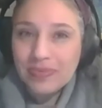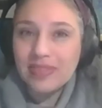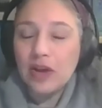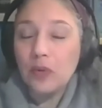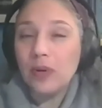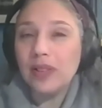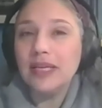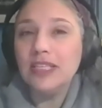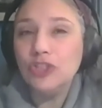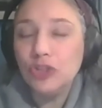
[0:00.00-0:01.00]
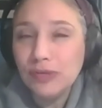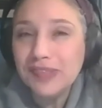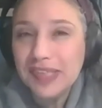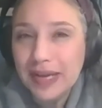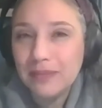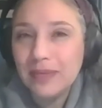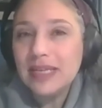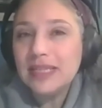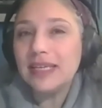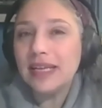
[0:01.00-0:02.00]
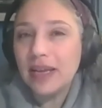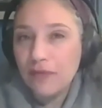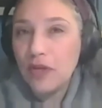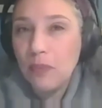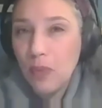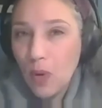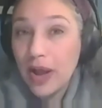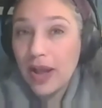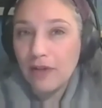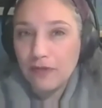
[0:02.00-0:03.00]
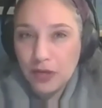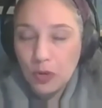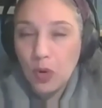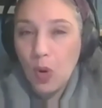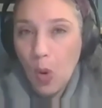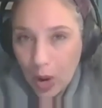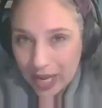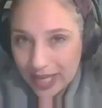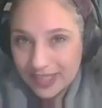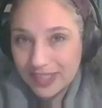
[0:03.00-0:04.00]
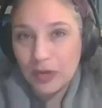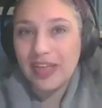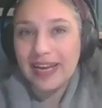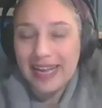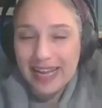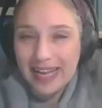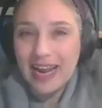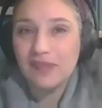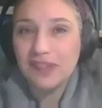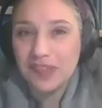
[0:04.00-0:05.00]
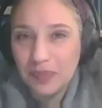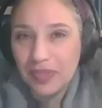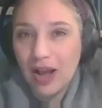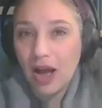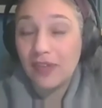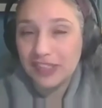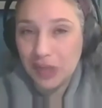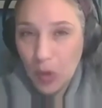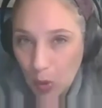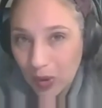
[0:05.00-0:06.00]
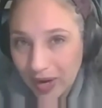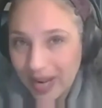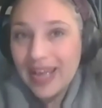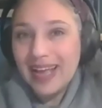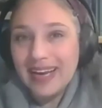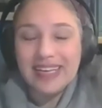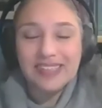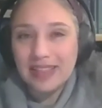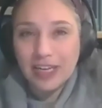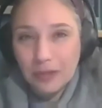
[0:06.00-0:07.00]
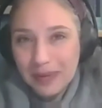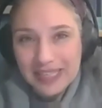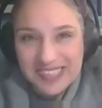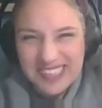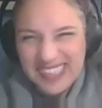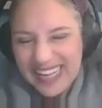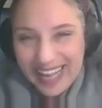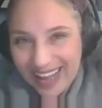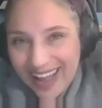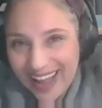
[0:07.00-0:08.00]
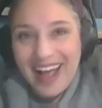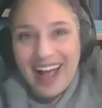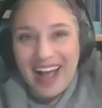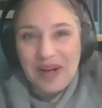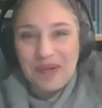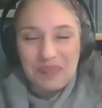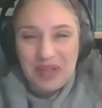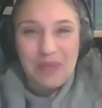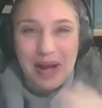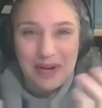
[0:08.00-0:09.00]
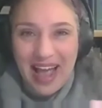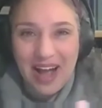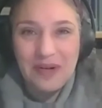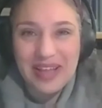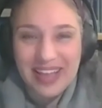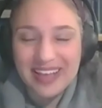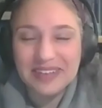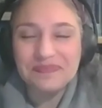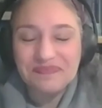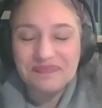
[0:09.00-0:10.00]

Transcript: that will induce him to give the boy a few coins so that he can have something of his own. He's a little bit sneaky about how he